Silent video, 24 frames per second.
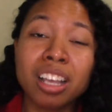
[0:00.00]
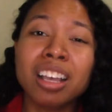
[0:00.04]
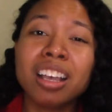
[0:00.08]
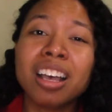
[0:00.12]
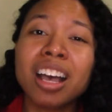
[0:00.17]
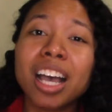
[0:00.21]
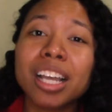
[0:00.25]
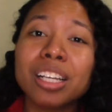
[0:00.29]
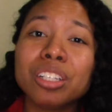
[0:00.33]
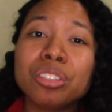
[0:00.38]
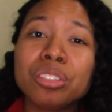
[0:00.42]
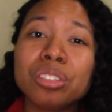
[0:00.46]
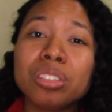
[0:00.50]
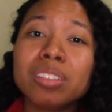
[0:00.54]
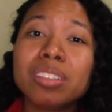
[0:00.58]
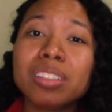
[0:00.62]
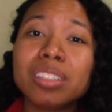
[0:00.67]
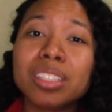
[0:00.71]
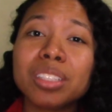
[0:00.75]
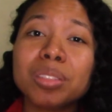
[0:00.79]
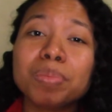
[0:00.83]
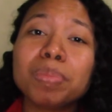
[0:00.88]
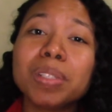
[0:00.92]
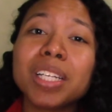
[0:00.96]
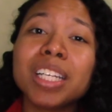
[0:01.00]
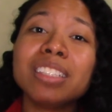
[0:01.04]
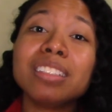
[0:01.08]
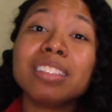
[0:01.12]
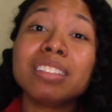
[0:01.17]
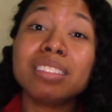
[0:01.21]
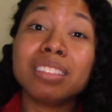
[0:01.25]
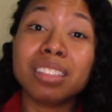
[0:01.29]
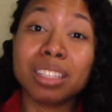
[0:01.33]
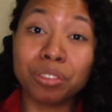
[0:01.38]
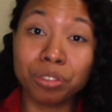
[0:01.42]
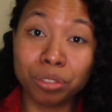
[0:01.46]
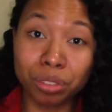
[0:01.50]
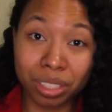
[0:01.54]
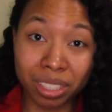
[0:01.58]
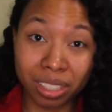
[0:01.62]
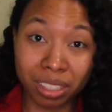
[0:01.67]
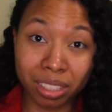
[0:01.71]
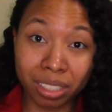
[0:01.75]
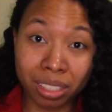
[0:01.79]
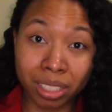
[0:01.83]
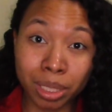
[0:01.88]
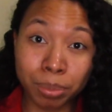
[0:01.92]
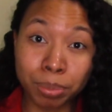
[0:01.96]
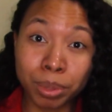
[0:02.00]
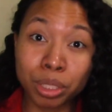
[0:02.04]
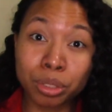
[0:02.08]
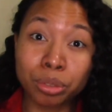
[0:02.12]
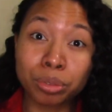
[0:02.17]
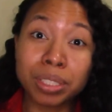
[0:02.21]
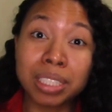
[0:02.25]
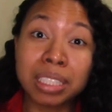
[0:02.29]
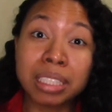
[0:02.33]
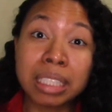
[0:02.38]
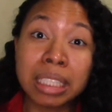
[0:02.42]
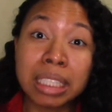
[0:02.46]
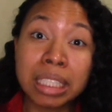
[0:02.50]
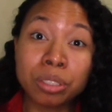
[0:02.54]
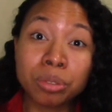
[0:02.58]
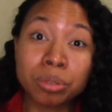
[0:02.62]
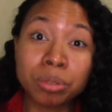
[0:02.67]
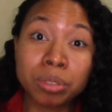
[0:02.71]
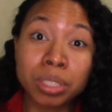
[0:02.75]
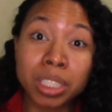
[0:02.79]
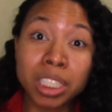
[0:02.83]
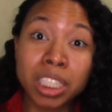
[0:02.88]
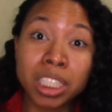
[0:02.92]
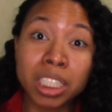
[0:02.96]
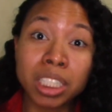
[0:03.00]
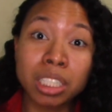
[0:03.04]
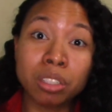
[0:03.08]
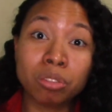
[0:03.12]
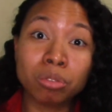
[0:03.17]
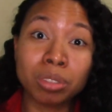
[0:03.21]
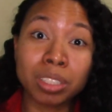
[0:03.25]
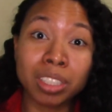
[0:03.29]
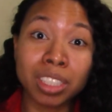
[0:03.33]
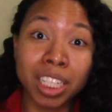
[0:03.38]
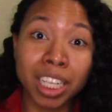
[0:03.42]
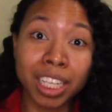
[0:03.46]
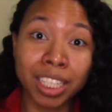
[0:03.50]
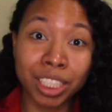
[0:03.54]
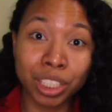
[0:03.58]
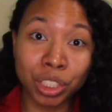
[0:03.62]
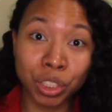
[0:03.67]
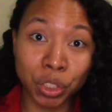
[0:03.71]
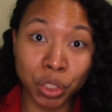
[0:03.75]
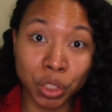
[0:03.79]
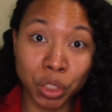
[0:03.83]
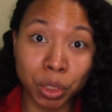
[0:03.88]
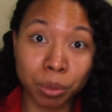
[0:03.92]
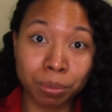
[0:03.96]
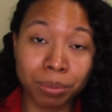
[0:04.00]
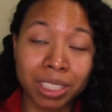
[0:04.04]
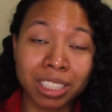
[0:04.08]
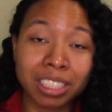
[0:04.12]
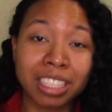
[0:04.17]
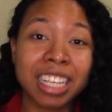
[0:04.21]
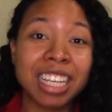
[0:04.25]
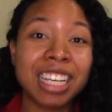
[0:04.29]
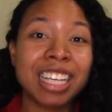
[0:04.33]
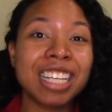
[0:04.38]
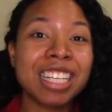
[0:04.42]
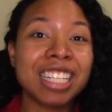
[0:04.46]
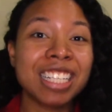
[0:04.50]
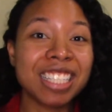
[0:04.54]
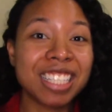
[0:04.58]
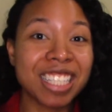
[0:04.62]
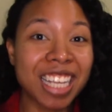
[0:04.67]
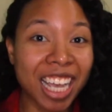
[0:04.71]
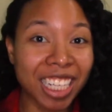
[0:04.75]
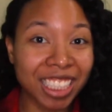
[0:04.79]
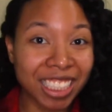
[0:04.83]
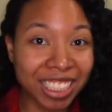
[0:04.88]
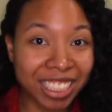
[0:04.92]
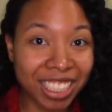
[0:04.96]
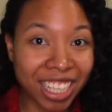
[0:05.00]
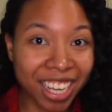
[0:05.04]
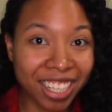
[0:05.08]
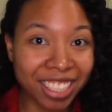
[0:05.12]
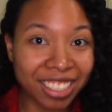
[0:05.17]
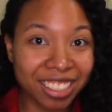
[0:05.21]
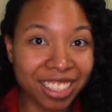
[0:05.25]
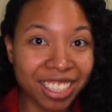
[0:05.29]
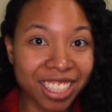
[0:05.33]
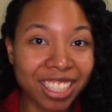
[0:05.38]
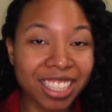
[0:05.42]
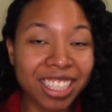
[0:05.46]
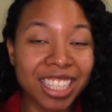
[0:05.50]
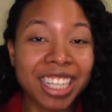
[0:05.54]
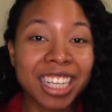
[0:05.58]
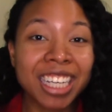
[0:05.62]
I should explain the differences between three relating terms: sanitizing,